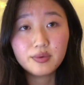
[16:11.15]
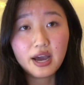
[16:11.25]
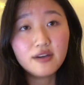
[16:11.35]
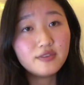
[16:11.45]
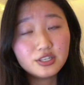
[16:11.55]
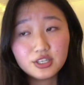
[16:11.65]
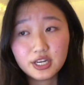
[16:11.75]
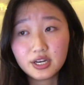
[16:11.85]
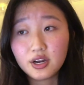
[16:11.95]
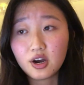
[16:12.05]
We have
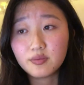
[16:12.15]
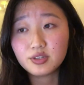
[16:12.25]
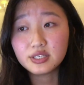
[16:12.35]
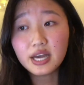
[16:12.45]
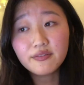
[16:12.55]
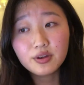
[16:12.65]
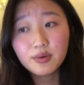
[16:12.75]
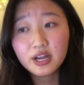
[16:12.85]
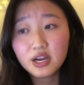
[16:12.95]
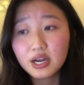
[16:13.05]
vegetarian options
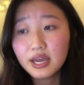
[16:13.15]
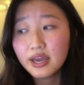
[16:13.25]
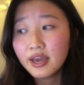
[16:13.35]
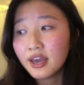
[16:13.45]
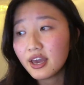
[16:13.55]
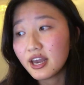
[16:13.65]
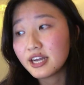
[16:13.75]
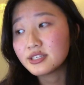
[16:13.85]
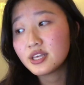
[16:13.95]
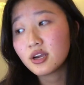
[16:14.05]
everywhere
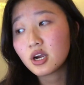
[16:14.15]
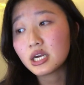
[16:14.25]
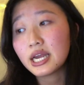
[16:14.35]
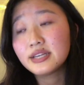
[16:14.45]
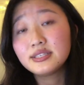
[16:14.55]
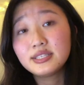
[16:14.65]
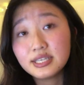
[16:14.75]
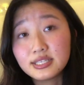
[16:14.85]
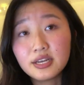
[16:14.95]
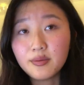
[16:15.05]
and there are a
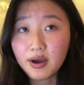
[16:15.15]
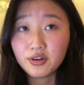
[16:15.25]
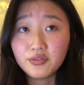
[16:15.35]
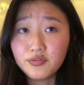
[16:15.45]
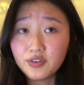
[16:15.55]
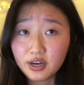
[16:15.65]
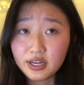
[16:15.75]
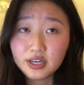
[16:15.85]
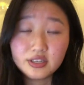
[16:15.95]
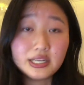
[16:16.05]
decent amount of very
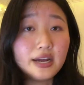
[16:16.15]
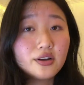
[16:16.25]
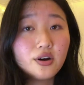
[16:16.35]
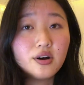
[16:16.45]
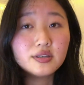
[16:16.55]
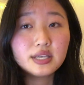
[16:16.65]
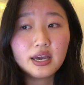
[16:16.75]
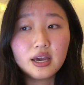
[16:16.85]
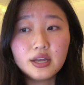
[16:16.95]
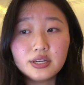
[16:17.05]
good dining halls
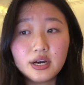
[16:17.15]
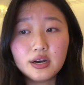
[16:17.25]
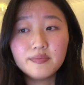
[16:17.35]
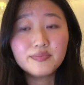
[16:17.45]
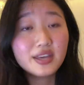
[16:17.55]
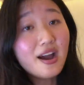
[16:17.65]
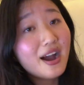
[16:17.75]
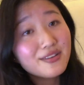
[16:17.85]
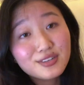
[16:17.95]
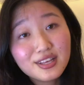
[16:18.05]
and um, yeah
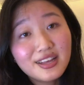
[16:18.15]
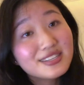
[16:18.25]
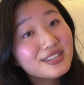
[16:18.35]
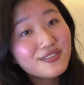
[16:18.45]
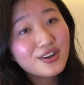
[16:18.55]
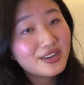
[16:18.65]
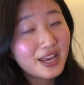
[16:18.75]
I really liked living on